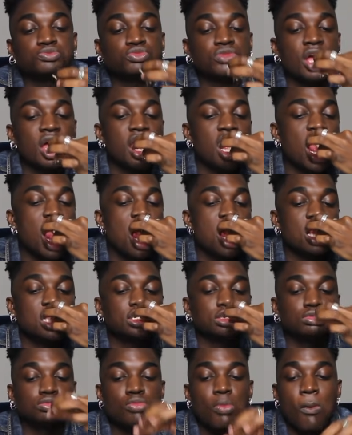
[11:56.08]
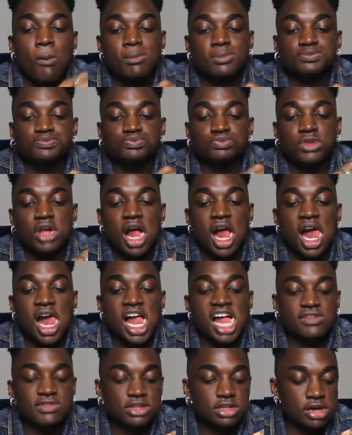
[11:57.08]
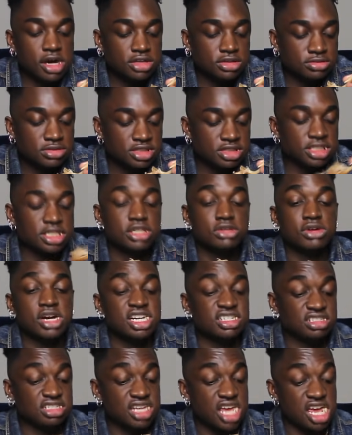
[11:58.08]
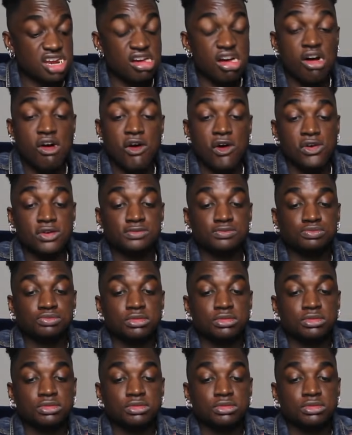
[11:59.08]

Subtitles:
Like, I haven't gone through anything crazy at all.